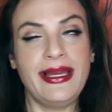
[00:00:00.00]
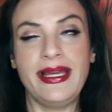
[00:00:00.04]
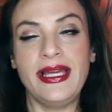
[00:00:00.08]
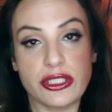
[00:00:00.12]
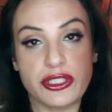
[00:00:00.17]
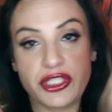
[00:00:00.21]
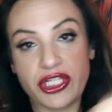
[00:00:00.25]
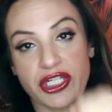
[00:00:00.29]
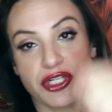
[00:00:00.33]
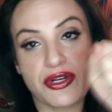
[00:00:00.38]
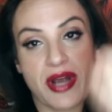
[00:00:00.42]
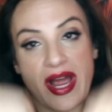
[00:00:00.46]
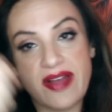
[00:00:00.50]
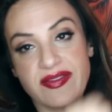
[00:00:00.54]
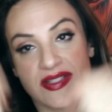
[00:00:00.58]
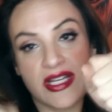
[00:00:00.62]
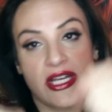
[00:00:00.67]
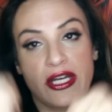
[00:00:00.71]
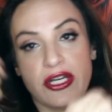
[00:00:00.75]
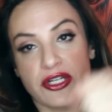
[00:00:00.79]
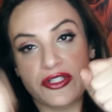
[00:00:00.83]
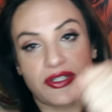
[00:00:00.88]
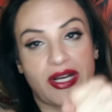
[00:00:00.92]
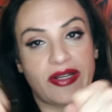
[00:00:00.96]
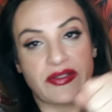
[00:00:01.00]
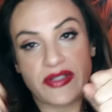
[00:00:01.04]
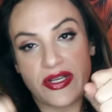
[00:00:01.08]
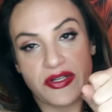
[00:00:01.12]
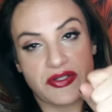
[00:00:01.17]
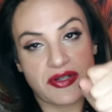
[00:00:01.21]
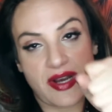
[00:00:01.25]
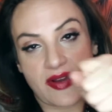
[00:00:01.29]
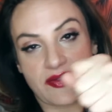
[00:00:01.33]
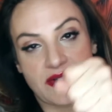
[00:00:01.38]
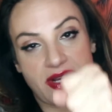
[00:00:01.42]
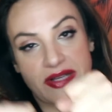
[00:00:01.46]
so she drives
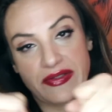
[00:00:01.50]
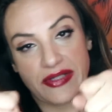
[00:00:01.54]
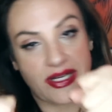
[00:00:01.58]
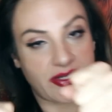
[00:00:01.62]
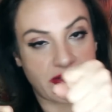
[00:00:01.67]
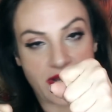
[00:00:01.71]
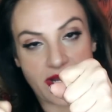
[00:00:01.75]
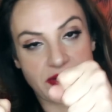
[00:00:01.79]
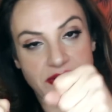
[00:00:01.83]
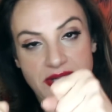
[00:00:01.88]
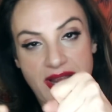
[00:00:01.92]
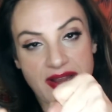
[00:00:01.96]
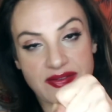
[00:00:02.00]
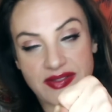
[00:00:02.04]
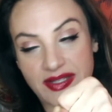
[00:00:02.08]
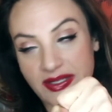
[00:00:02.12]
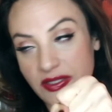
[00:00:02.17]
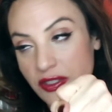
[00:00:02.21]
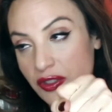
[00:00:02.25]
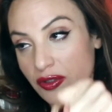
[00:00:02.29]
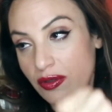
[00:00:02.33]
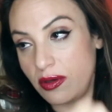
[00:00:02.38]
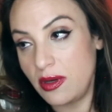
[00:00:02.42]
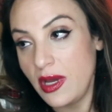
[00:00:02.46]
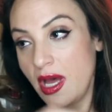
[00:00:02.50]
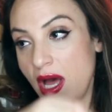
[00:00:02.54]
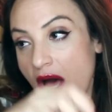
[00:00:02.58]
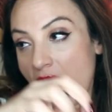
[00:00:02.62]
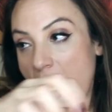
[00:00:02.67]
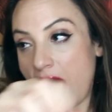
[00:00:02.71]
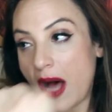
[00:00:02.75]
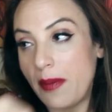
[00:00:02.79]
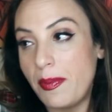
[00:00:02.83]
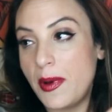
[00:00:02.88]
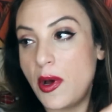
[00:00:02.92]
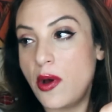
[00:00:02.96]
into
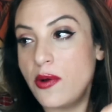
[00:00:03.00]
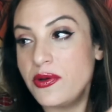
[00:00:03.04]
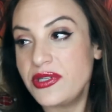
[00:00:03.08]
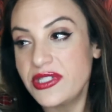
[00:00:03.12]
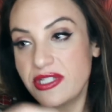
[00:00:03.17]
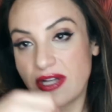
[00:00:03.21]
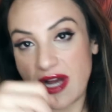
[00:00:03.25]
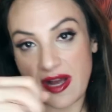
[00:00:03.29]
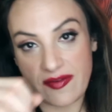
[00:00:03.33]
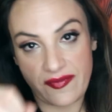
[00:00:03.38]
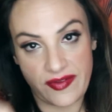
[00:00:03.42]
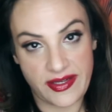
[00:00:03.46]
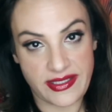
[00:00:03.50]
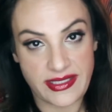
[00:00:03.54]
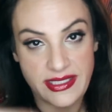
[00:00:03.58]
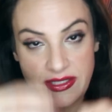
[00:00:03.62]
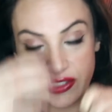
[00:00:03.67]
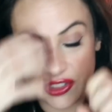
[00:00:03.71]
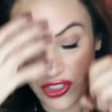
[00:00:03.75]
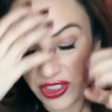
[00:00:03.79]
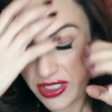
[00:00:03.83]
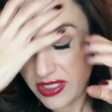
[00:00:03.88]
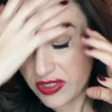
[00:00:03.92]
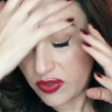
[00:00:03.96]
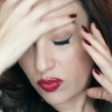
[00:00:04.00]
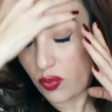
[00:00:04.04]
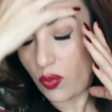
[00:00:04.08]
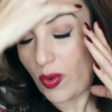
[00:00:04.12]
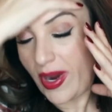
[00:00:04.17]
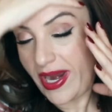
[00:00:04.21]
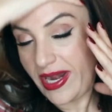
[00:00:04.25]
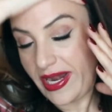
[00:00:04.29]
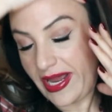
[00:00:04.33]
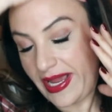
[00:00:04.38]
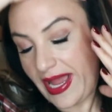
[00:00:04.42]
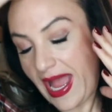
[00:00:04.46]
a post office, and she is
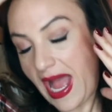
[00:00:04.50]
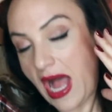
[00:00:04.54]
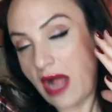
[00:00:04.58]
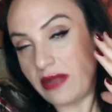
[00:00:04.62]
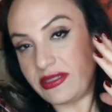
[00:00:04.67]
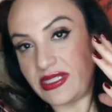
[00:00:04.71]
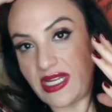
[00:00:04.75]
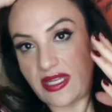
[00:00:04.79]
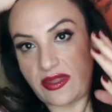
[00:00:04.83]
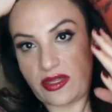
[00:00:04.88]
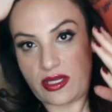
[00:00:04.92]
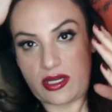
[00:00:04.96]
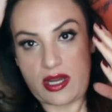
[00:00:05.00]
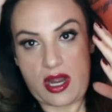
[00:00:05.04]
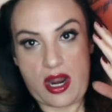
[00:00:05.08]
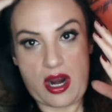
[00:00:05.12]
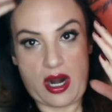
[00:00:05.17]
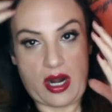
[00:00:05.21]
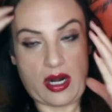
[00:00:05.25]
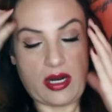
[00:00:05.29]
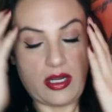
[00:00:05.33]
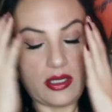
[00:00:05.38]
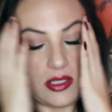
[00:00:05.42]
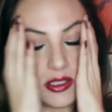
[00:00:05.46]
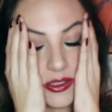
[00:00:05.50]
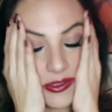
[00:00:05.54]
waiting outside the car.